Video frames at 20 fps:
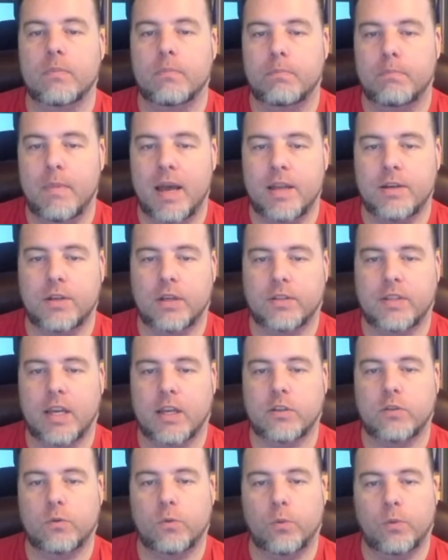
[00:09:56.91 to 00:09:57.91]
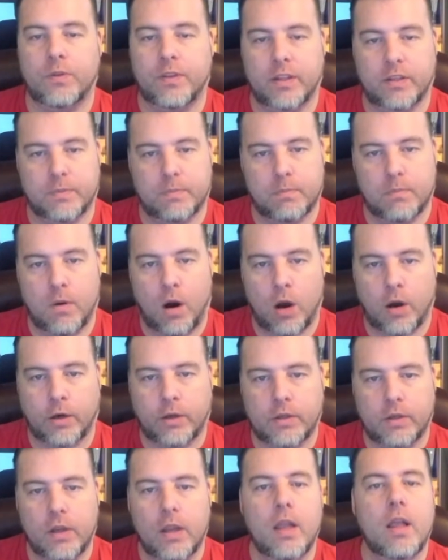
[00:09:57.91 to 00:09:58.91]
magic attacks with this
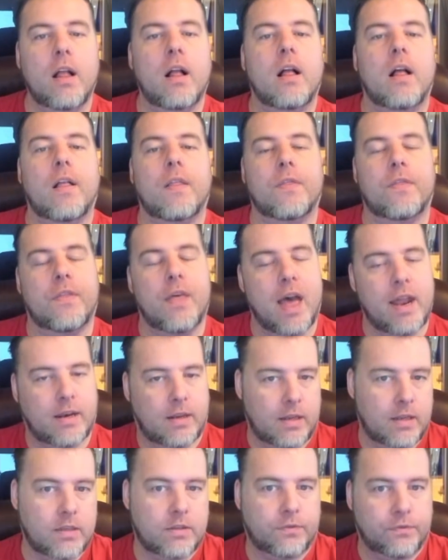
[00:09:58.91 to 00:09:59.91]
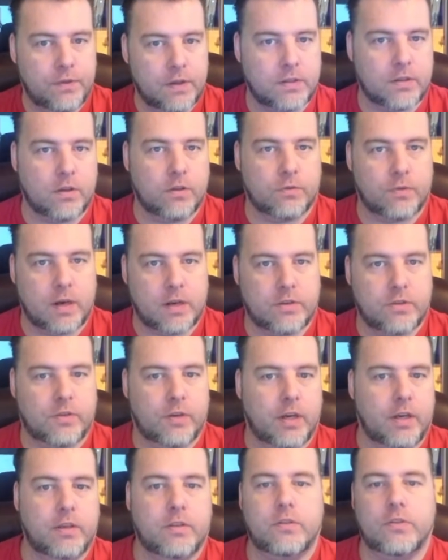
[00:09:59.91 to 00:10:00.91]
mark that is physical registered.